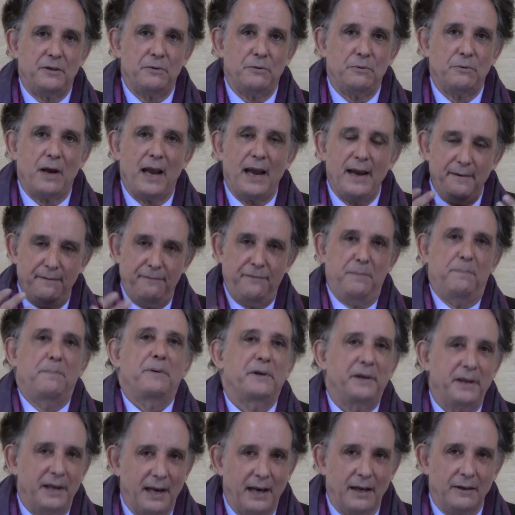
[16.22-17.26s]
to
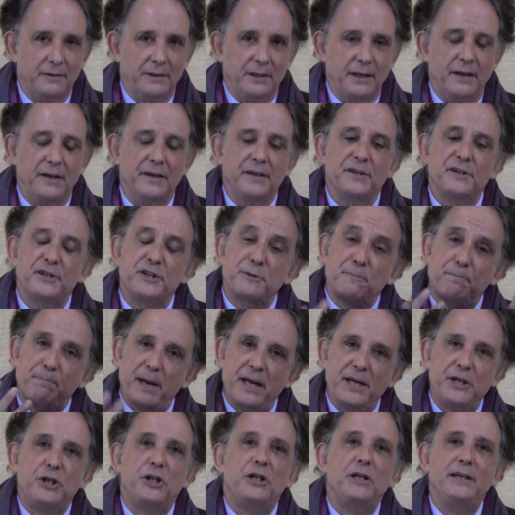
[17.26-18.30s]
everybody out there, and
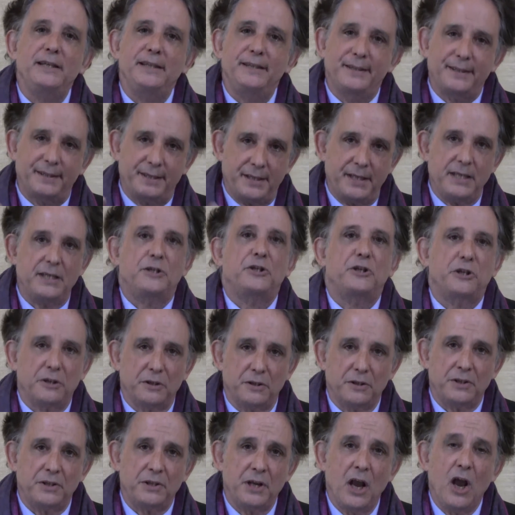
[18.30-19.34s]
especially the
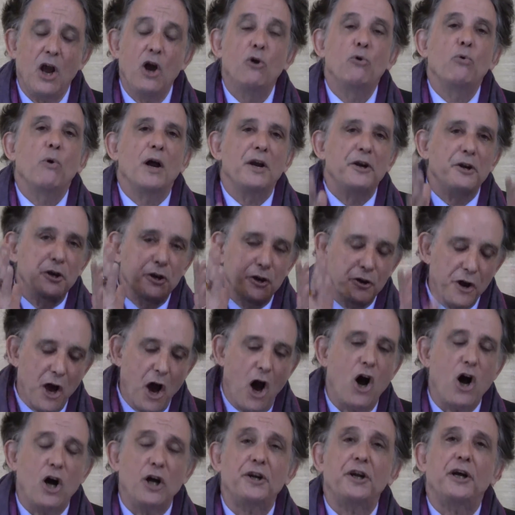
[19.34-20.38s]
teachers who are
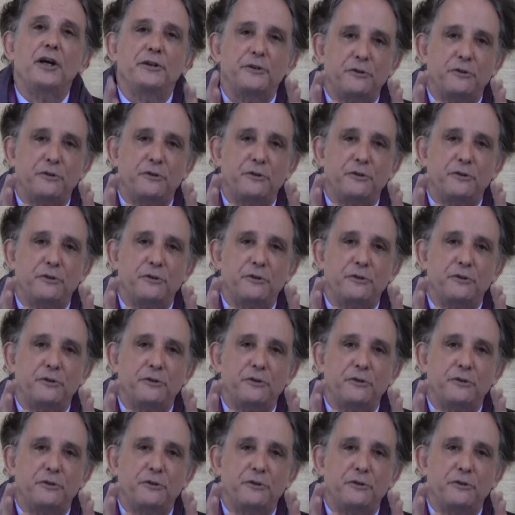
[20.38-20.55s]
not